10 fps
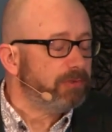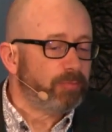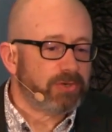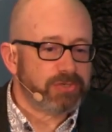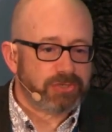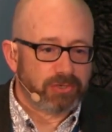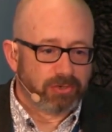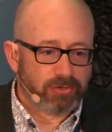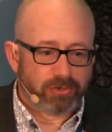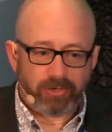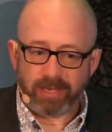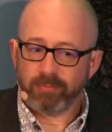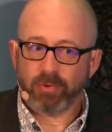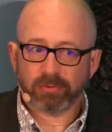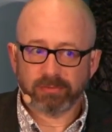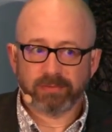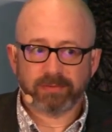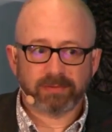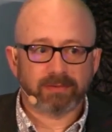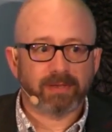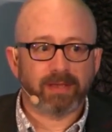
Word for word: because you could create models.